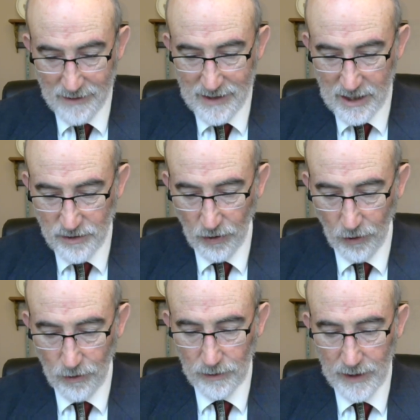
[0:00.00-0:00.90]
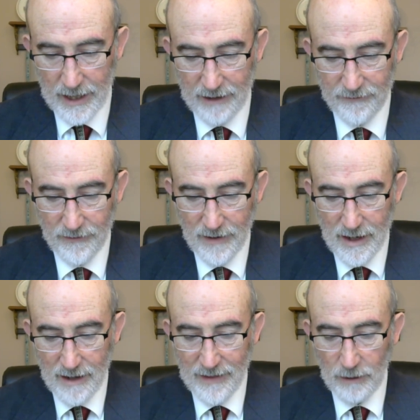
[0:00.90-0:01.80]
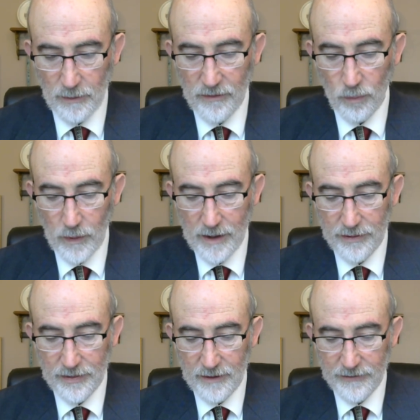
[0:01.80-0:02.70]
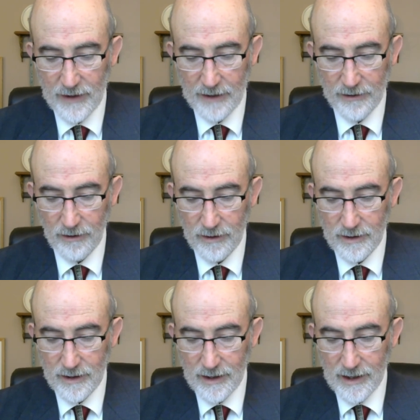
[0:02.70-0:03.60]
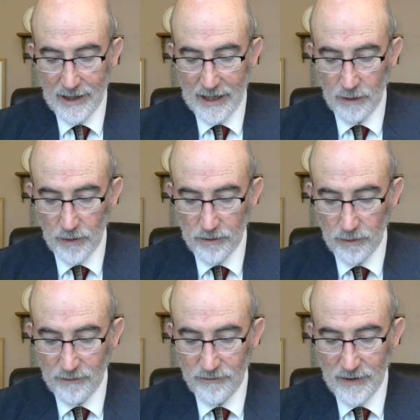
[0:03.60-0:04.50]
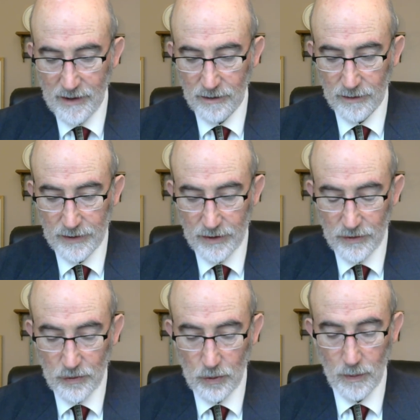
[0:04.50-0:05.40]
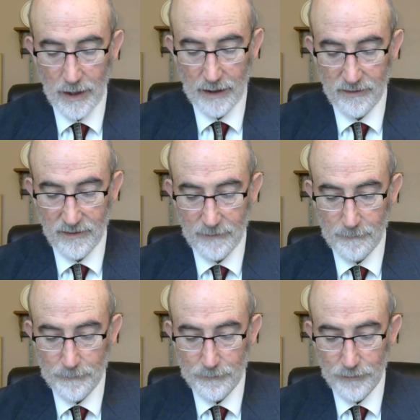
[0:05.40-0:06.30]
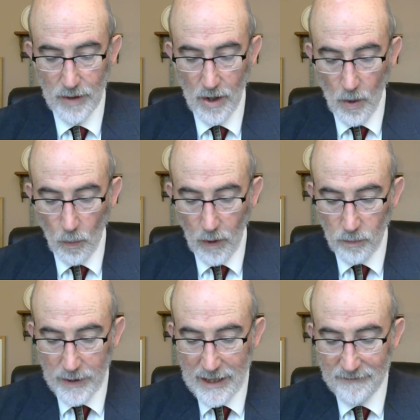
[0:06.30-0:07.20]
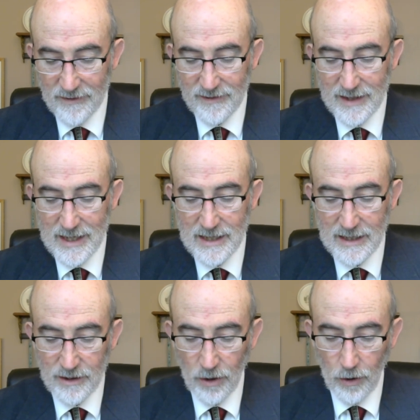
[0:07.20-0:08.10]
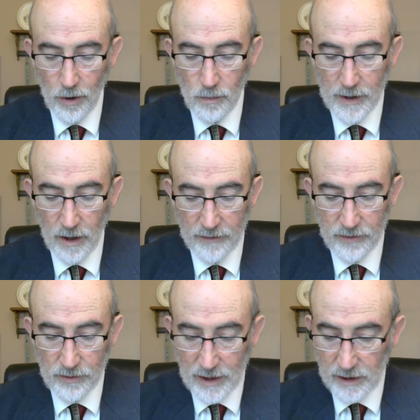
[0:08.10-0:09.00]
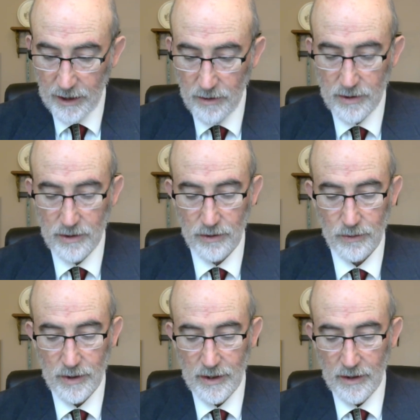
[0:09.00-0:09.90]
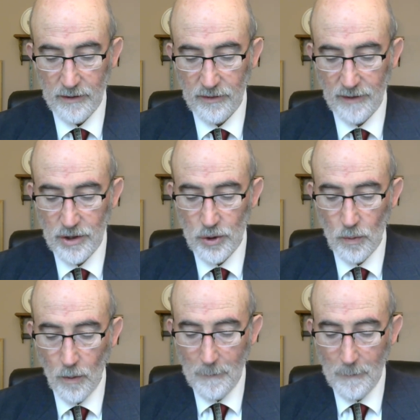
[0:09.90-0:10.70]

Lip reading: the eternal life that was with the Father and was revealed to us. What we have seen and heard, we also declare to you, so that you